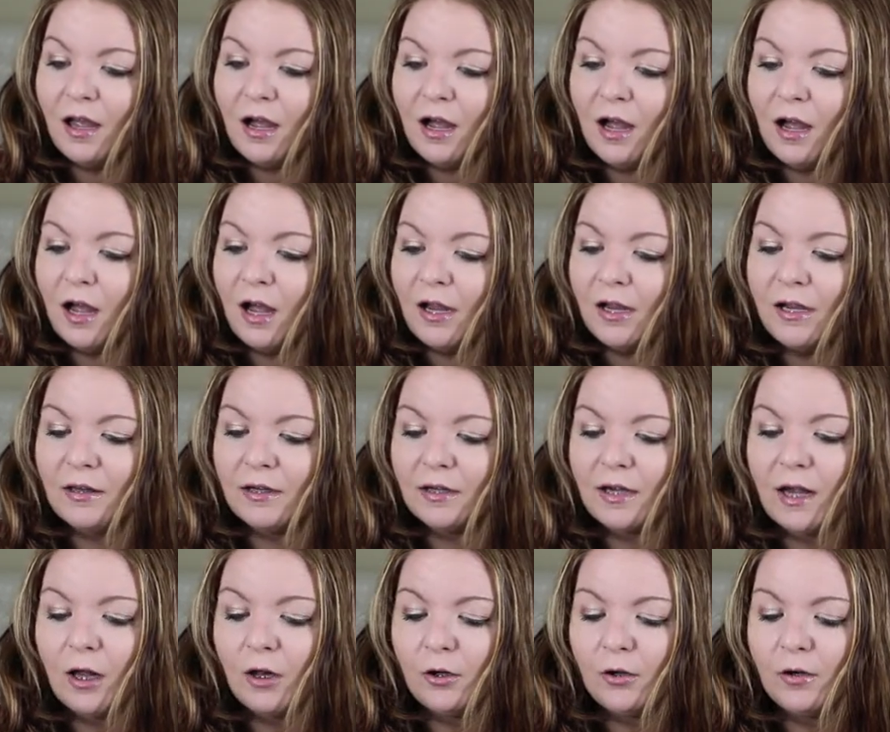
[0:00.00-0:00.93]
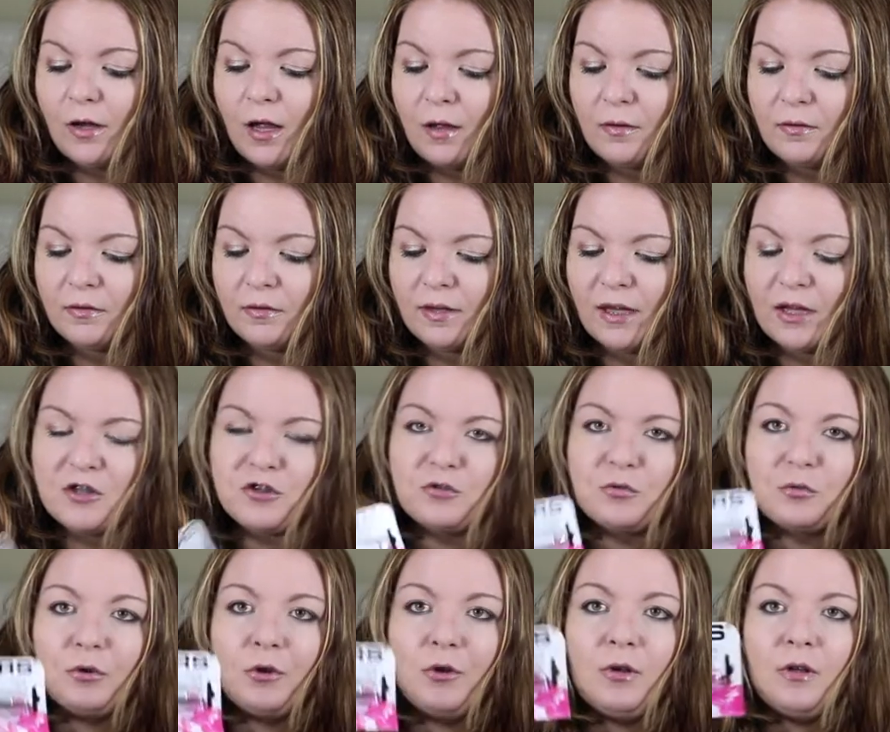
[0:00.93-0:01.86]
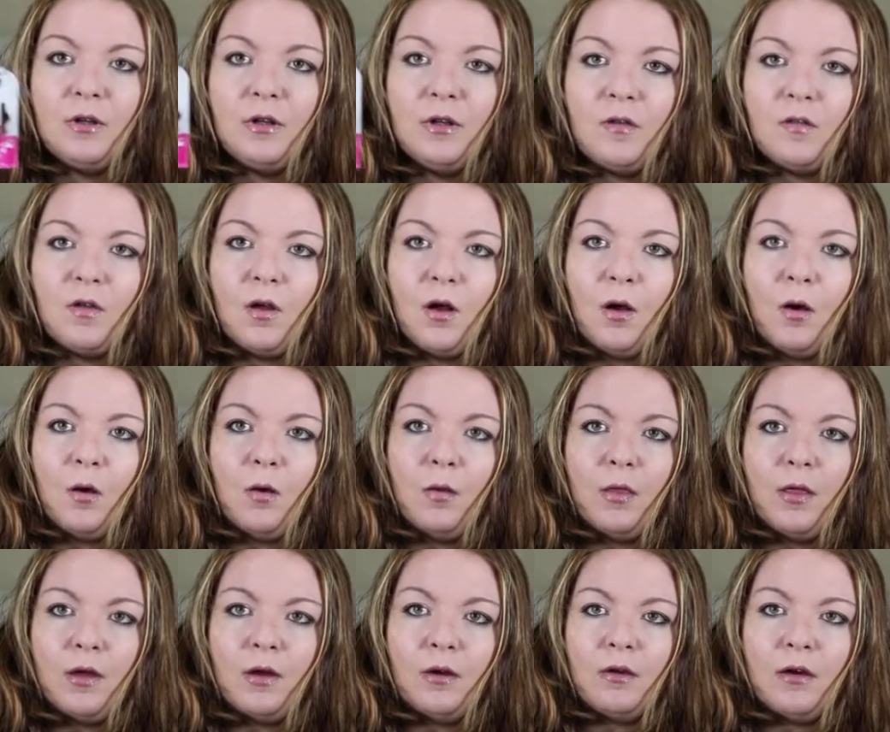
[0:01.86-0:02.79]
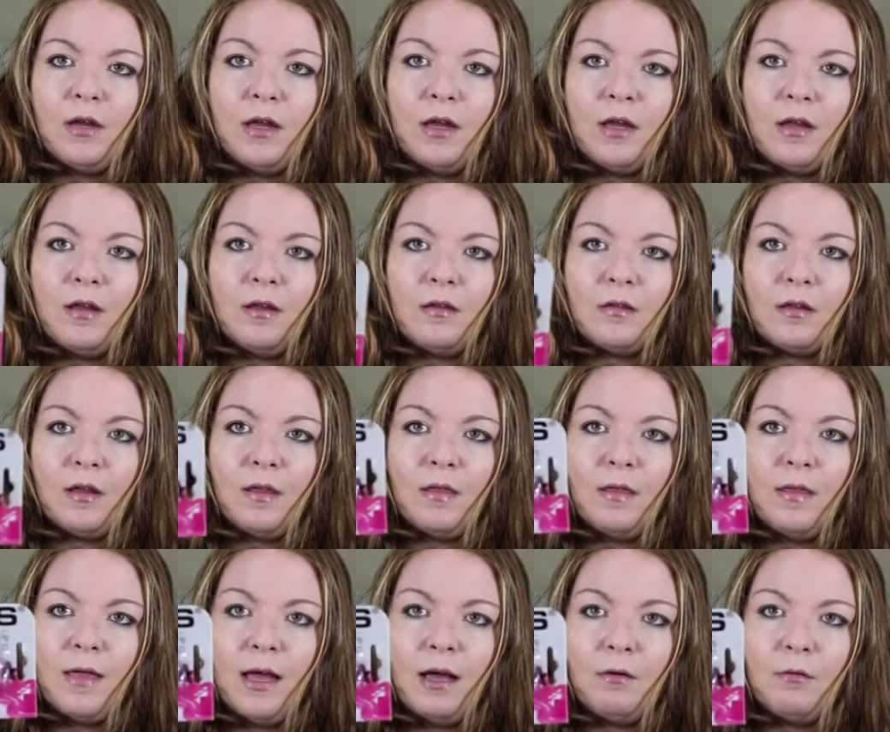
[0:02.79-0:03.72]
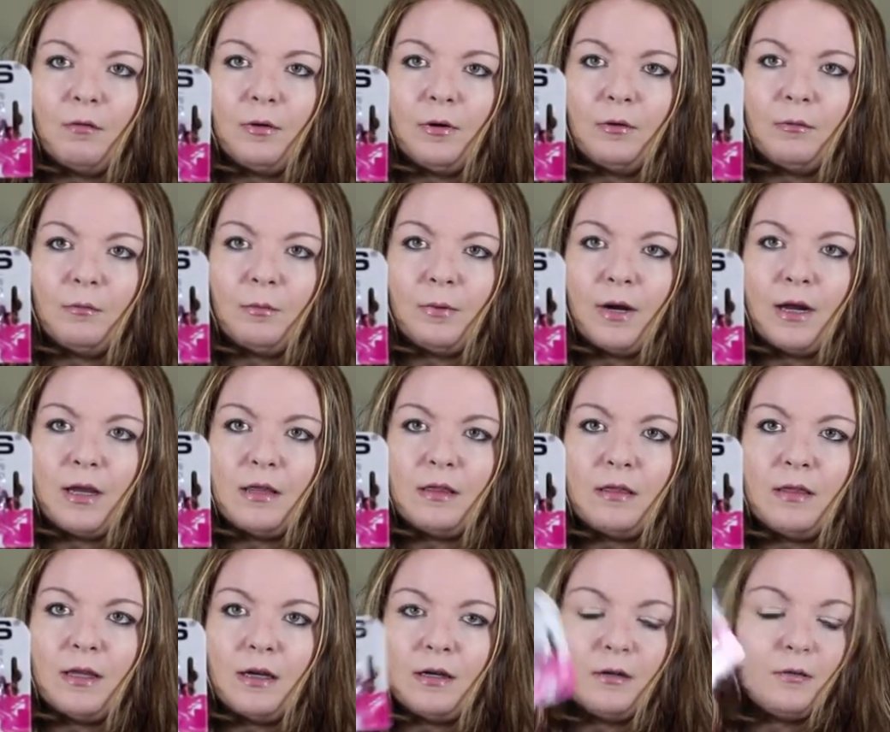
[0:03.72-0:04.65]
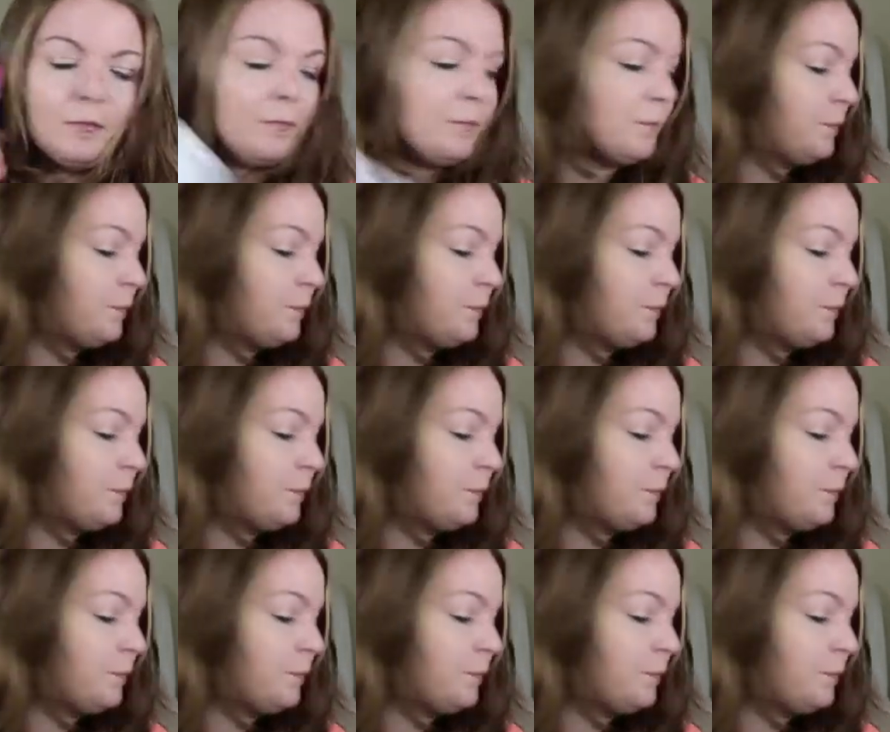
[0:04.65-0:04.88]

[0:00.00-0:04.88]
Uh, in the color as sensual. So there is that one right there.